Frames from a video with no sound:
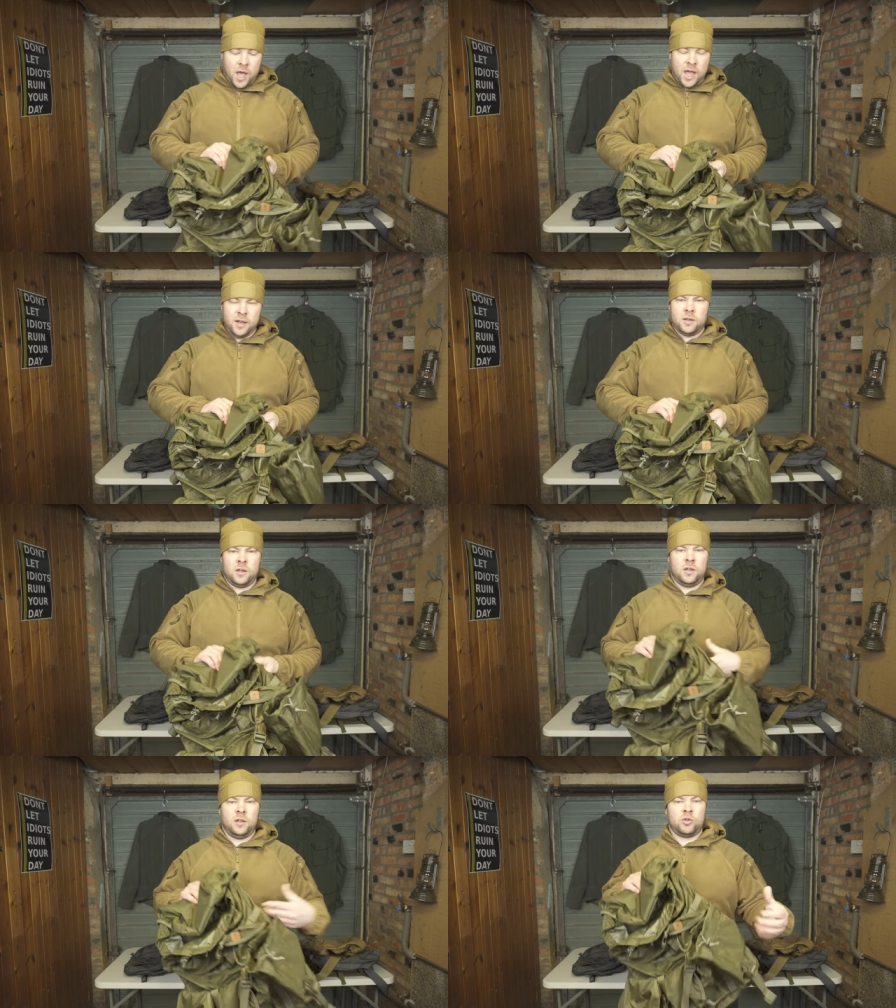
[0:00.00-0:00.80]
and
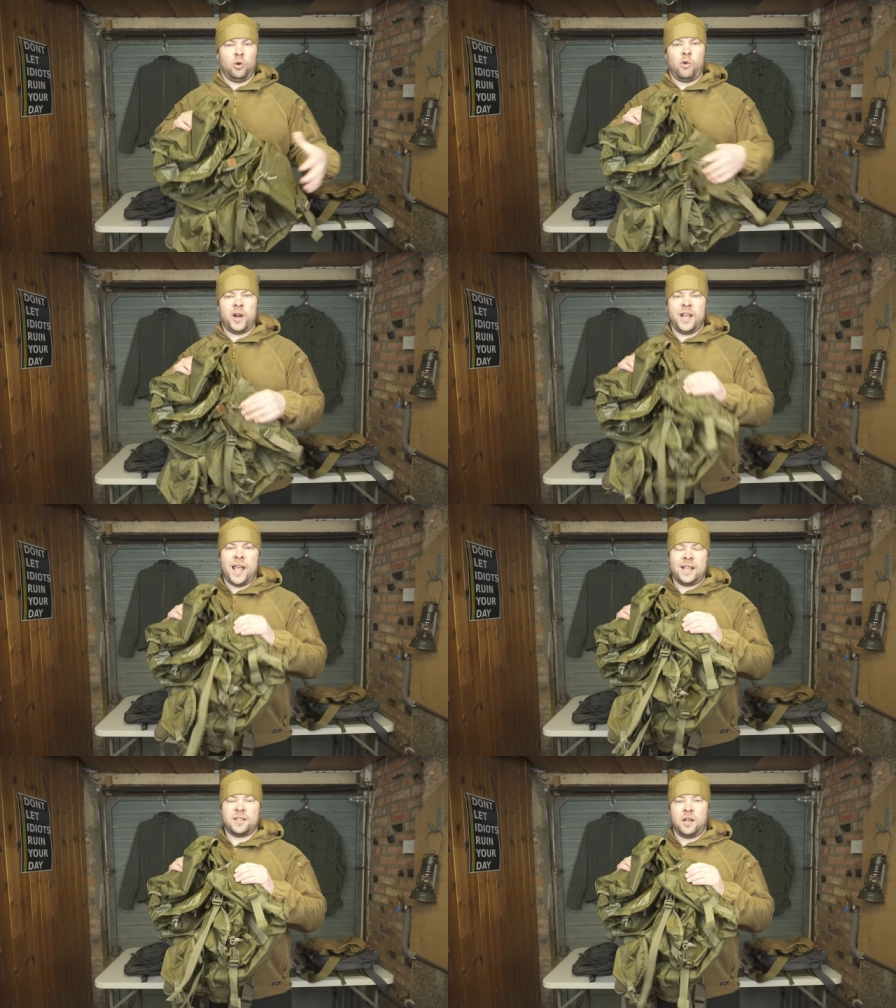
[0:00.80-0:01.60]
it already
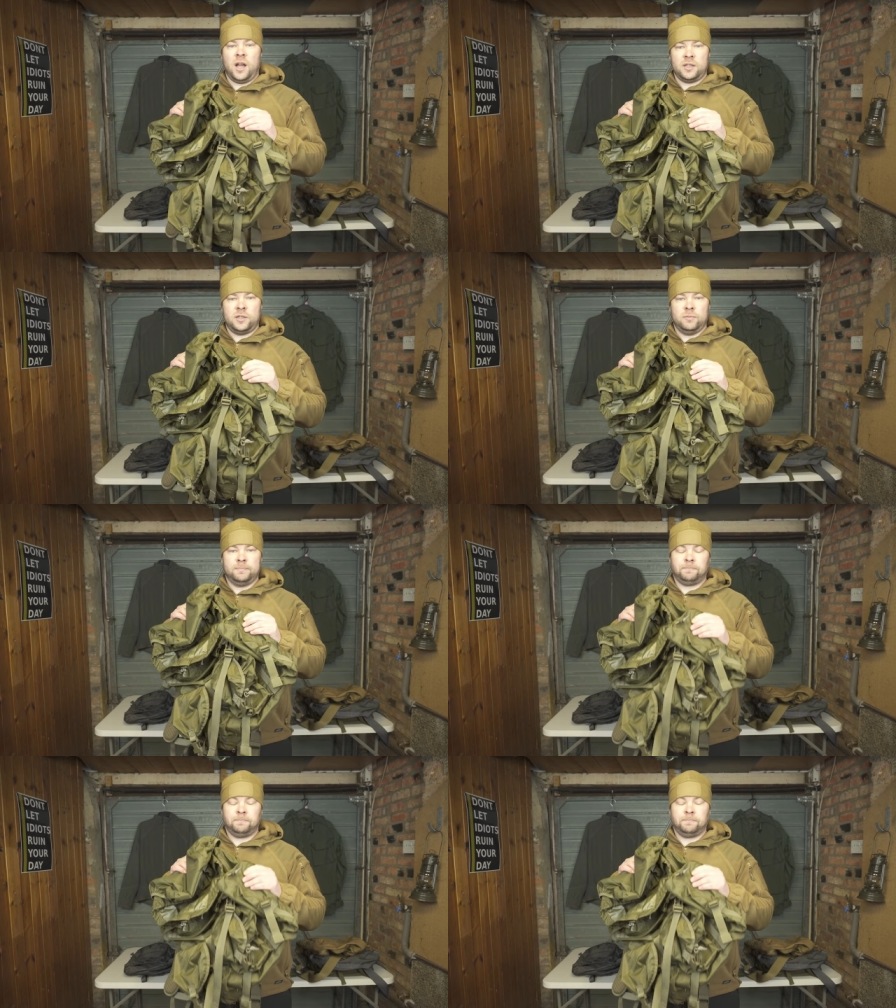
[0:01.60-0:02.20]
has a cut.